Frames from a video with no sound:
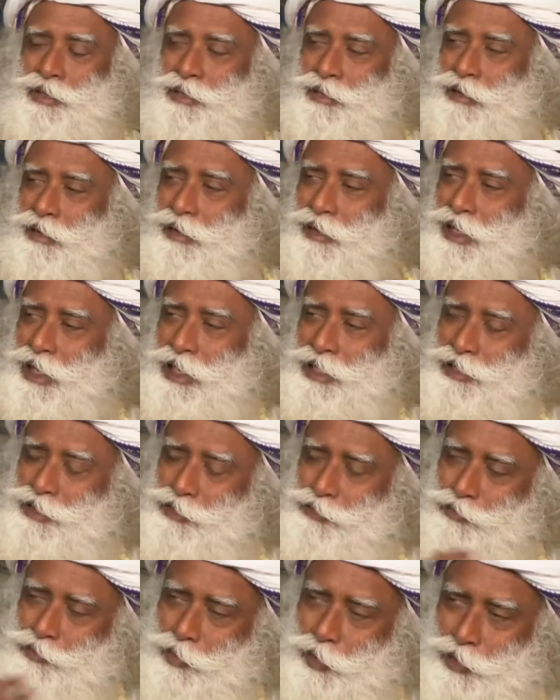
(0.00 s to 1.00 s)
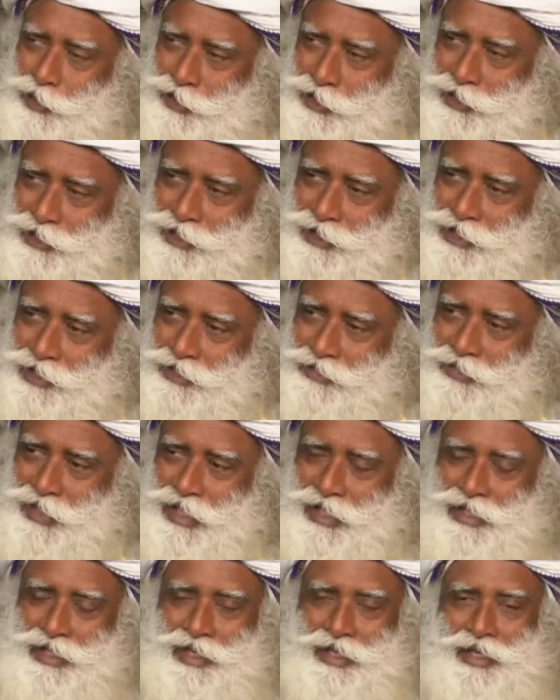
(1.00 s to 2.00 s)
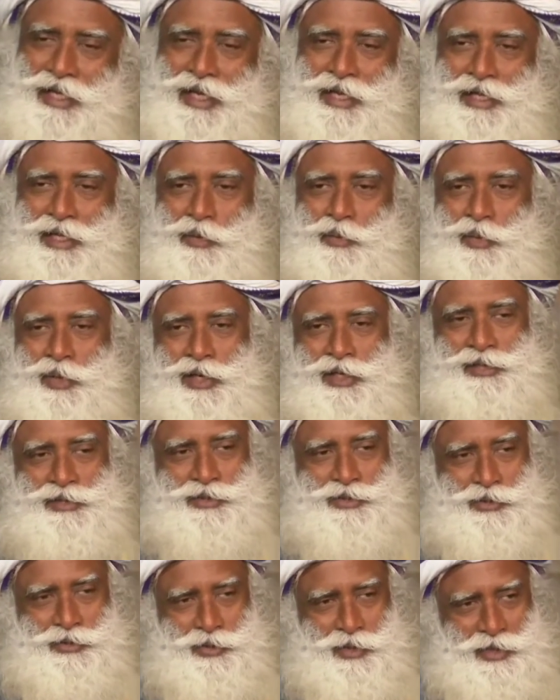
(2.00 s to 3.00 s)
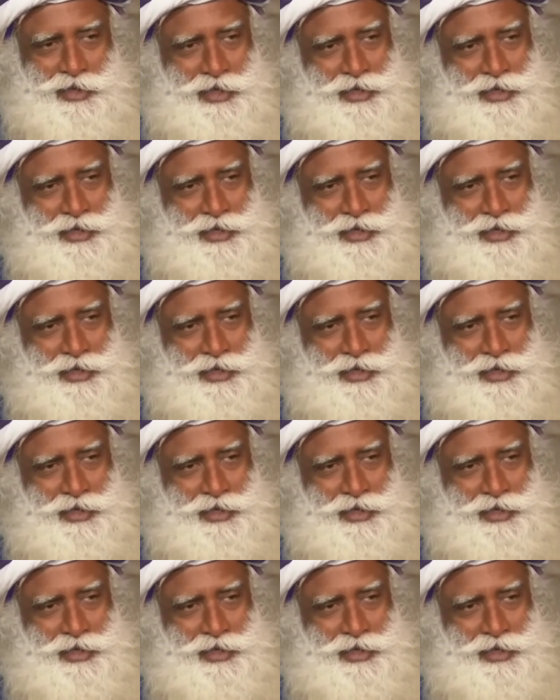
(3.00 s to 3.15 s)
all kinds of poisons that are there in the world should not